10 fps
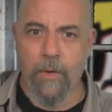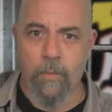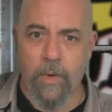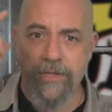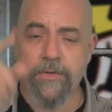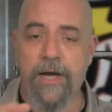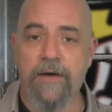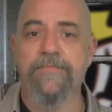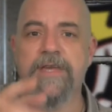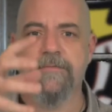When you
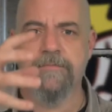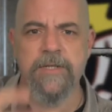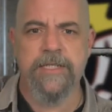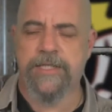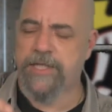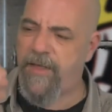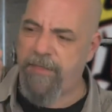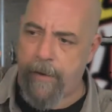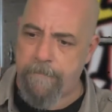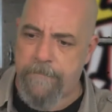have that reach
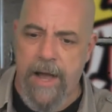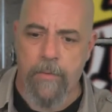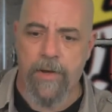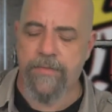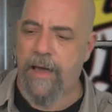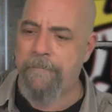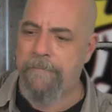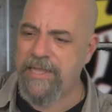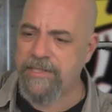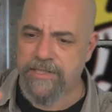and that power and that
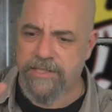ability to